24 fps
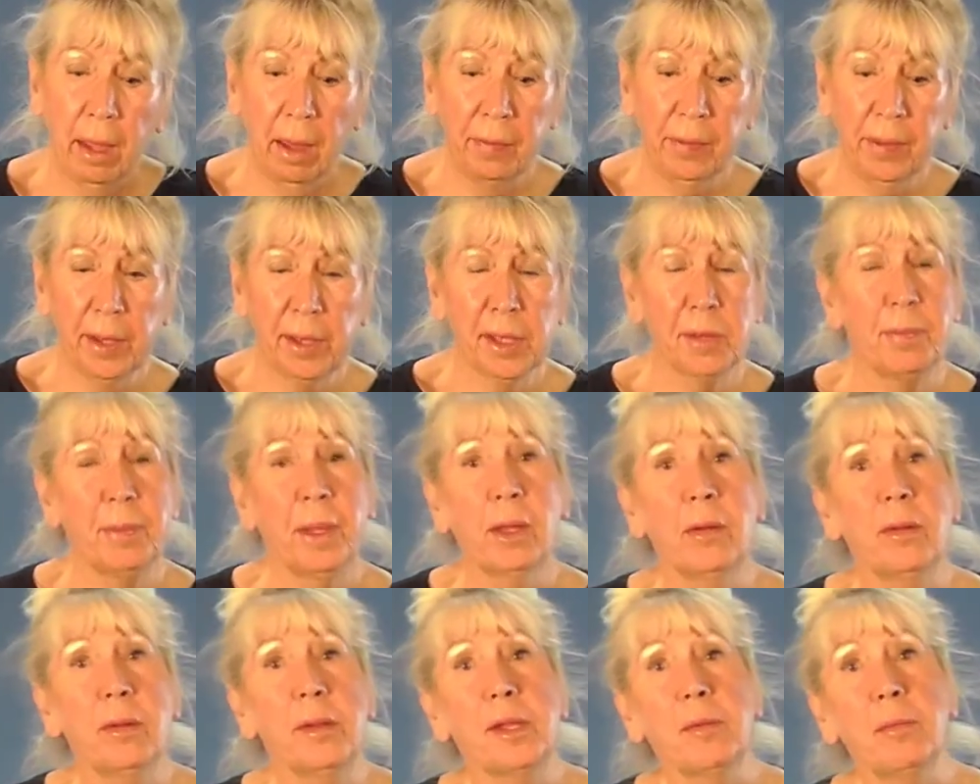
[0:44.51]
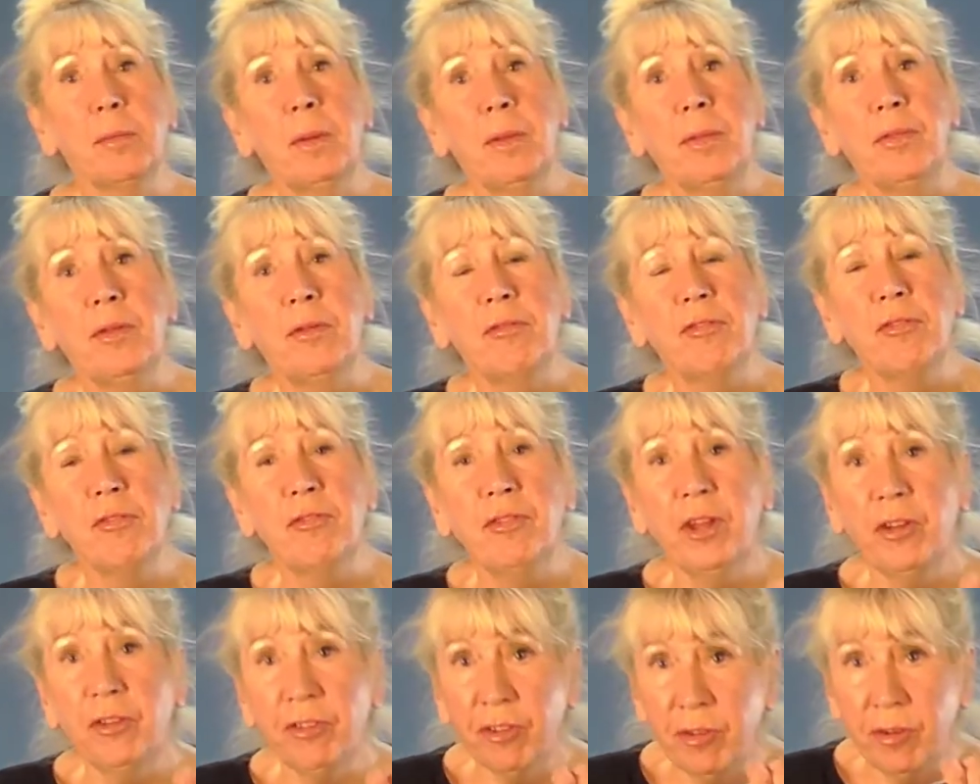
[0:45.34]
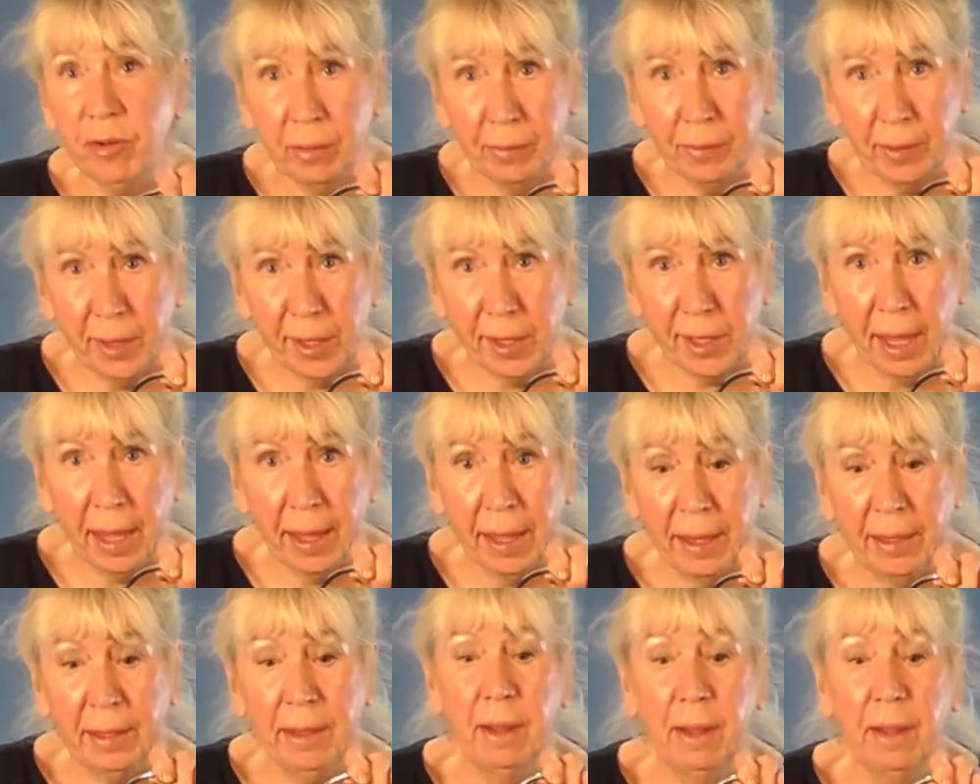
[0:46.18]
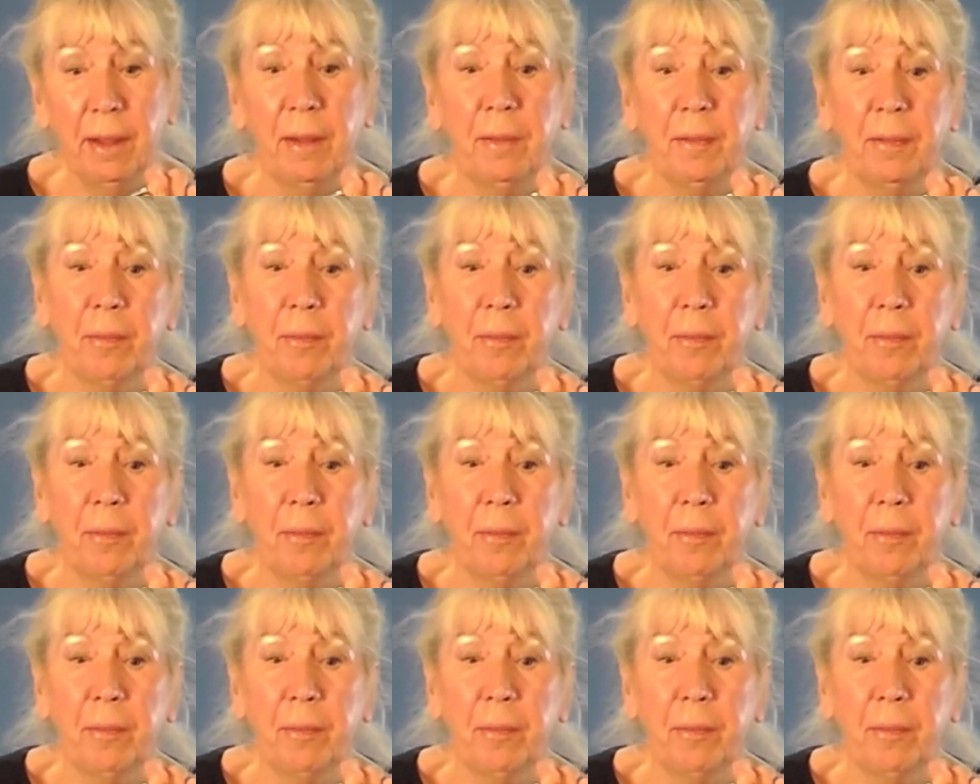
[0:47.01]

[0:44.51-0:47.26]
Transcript: And that's because with the traditional design,